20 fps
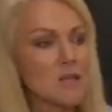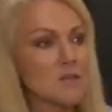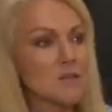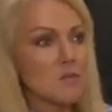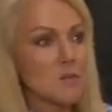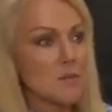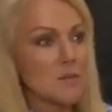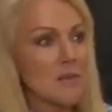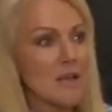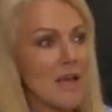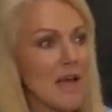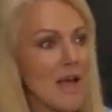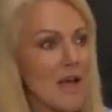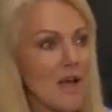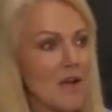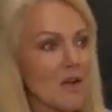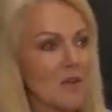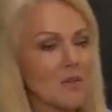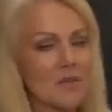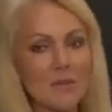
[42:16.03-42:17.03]
So
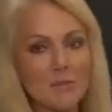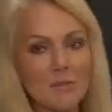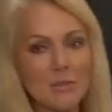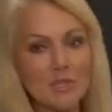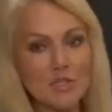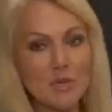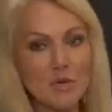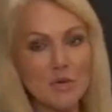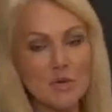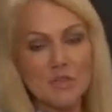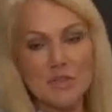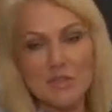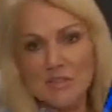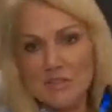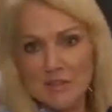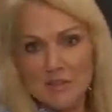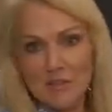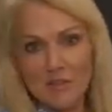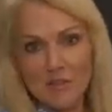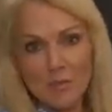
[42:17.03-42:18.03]
now let me show you
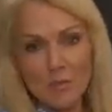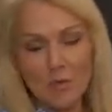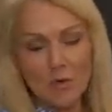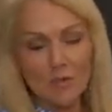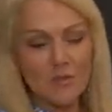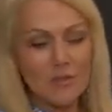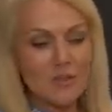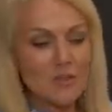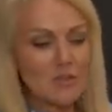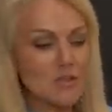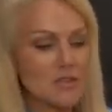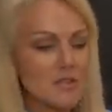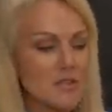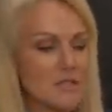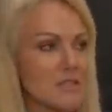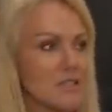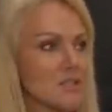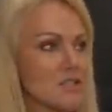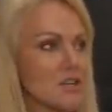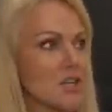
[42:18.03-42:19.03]
just a few more features.
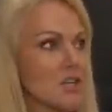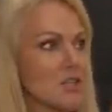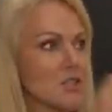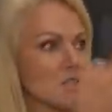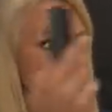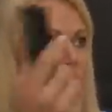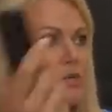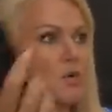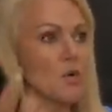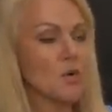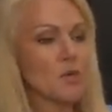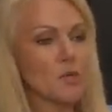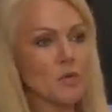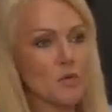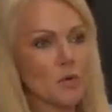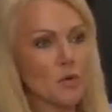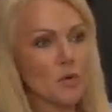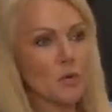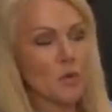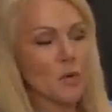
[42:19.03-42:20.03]
This is gonna scroll
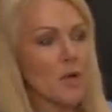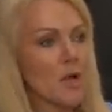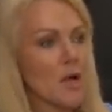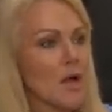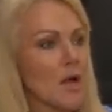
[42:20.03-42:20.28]
through,